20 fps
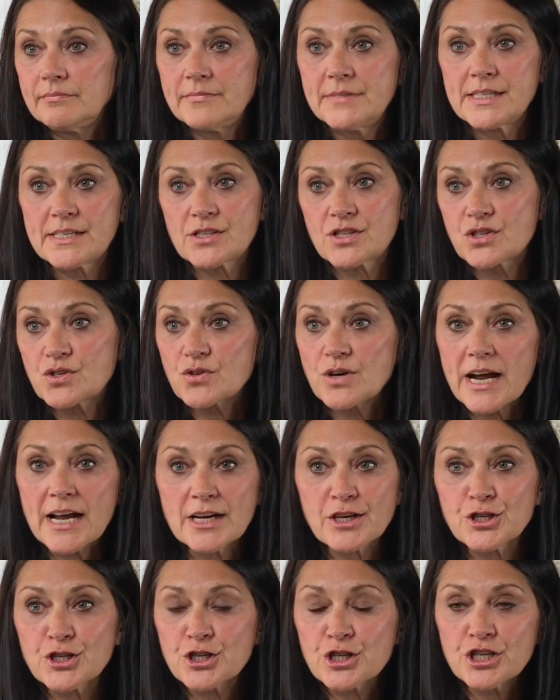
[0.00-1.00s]

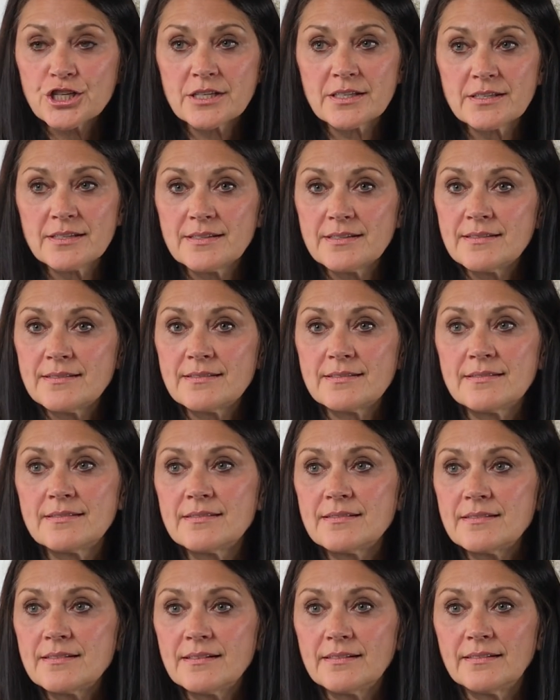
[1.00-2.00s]

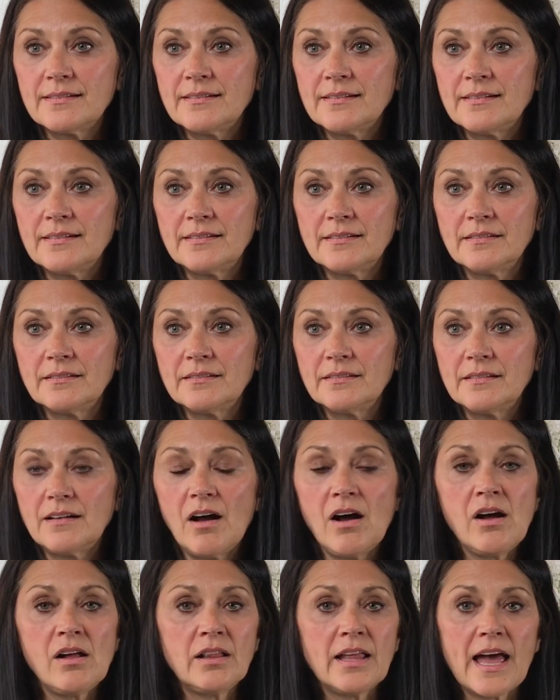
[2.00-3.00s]
distraction,
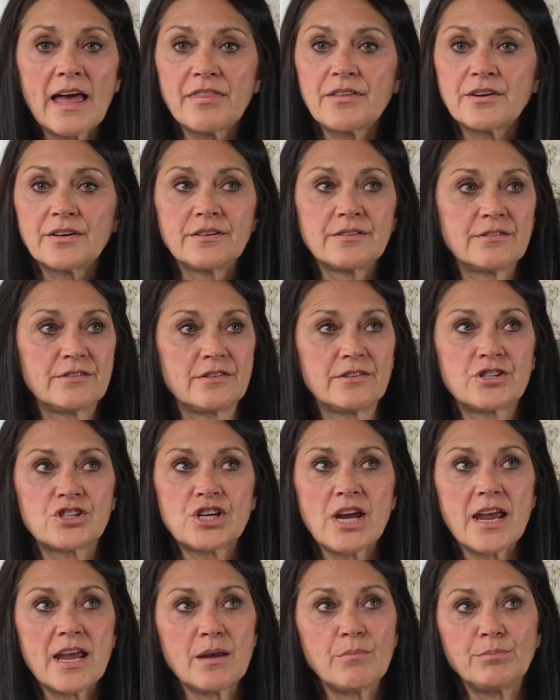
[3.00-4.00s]
all other
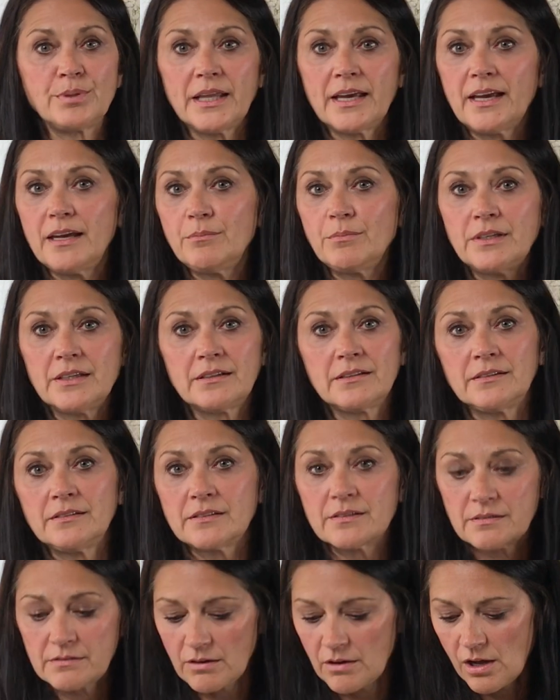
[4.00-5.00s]
shame, blame,
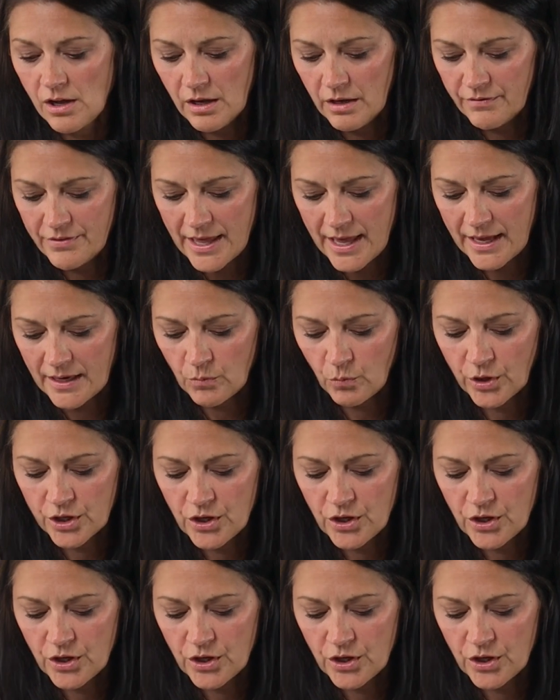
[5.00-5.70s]
guilt, all of that.